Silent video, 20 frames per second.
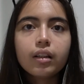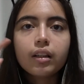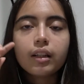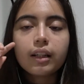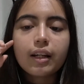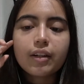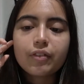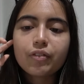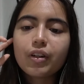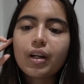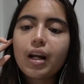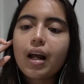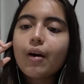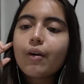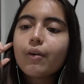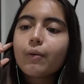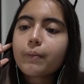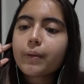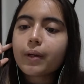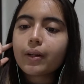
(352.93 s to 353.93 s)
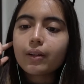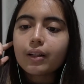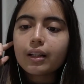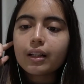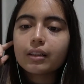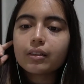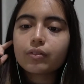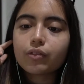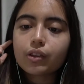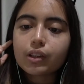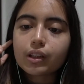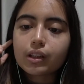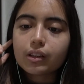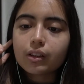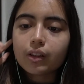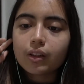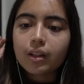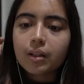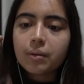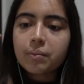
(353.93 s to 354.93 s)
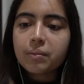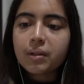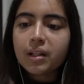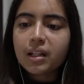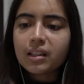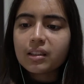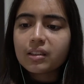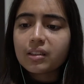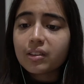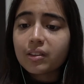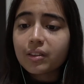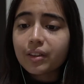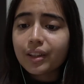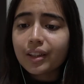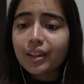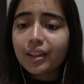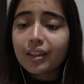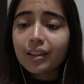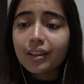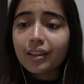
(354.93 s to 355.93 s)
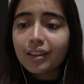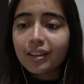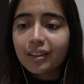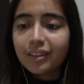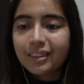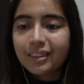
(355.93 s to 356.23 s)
Okay, for now, Miaw, let's focus on Impellitteri.